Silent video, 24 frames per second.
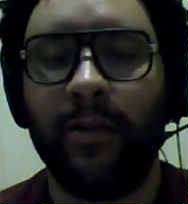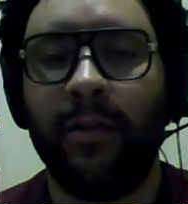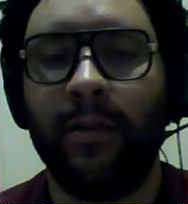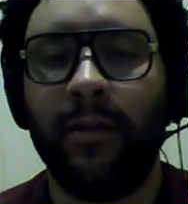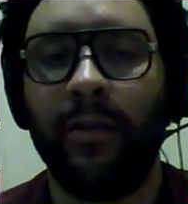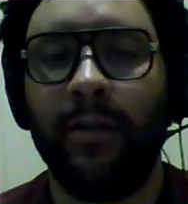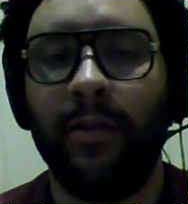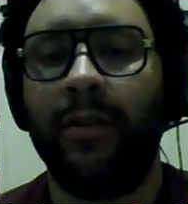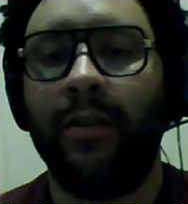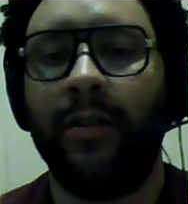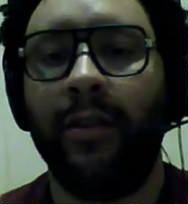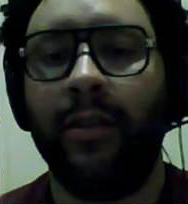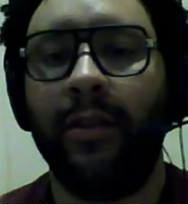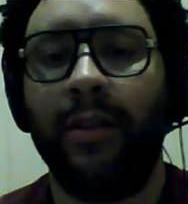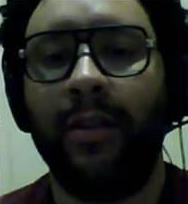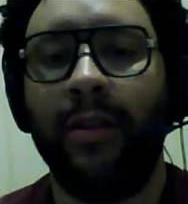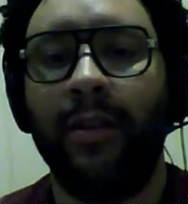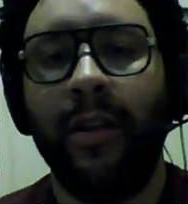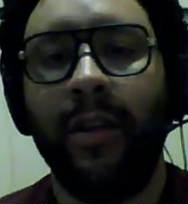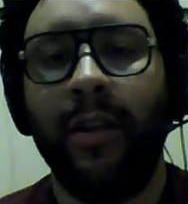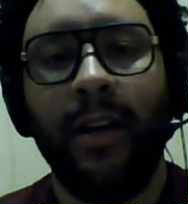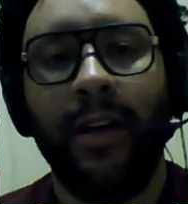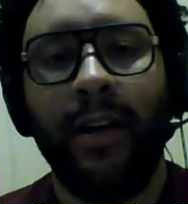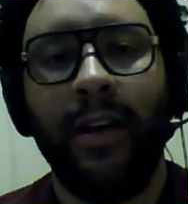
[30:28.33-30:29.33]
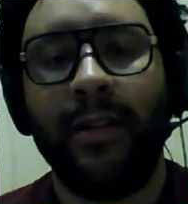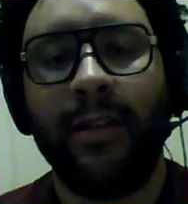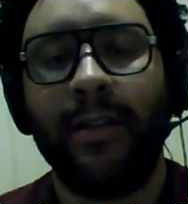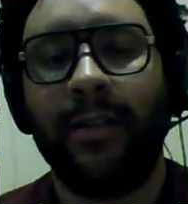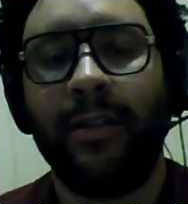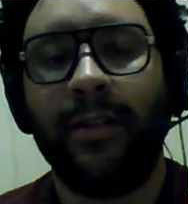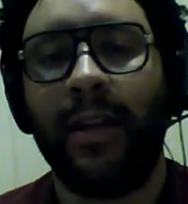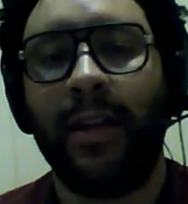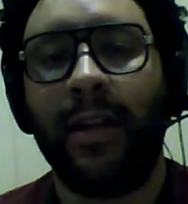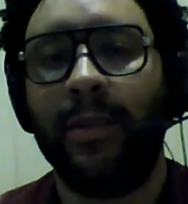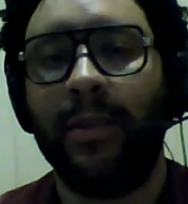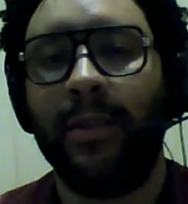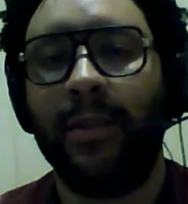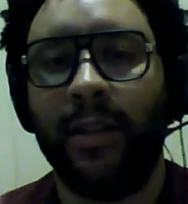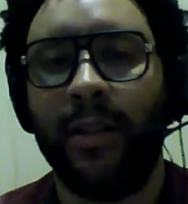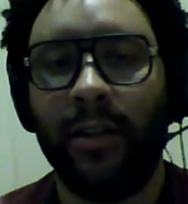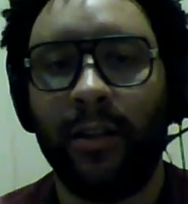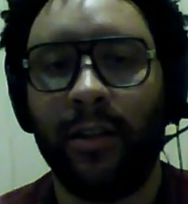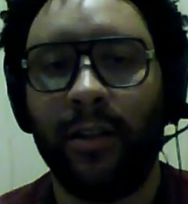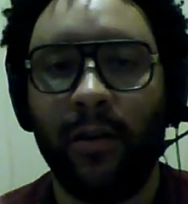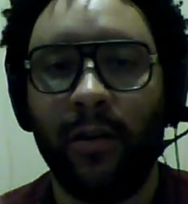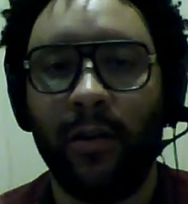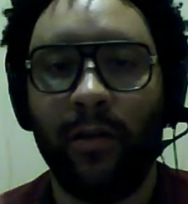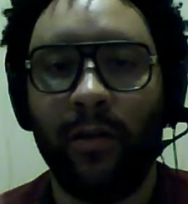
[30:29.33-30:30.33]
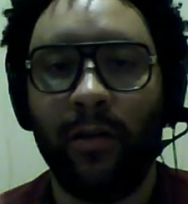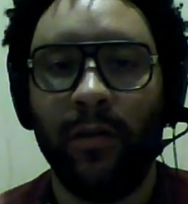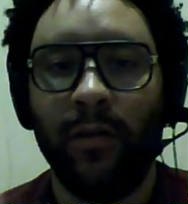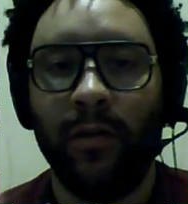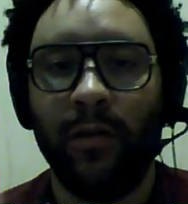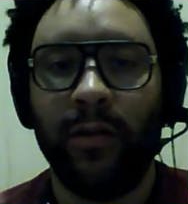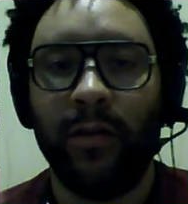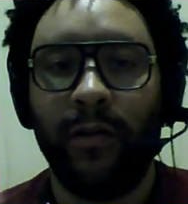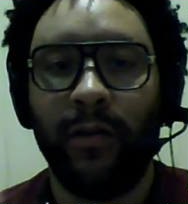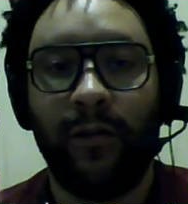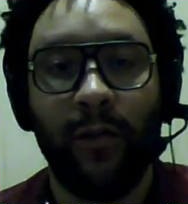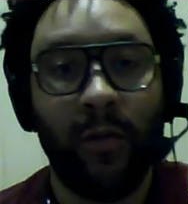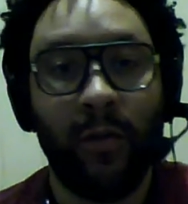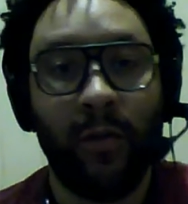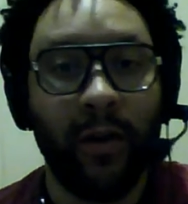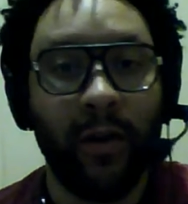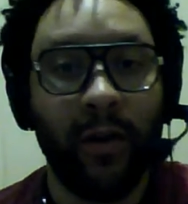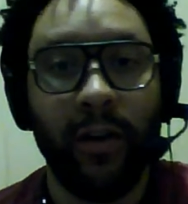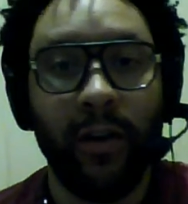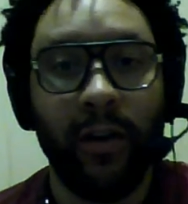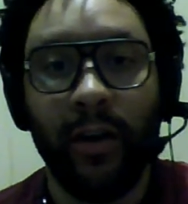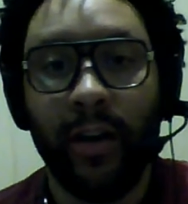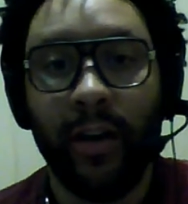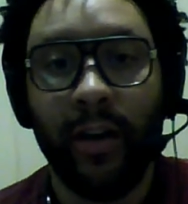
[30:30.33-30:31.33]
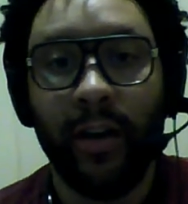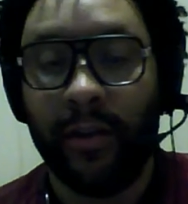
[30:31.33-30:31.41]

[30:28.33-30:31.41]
You can start establishing goals for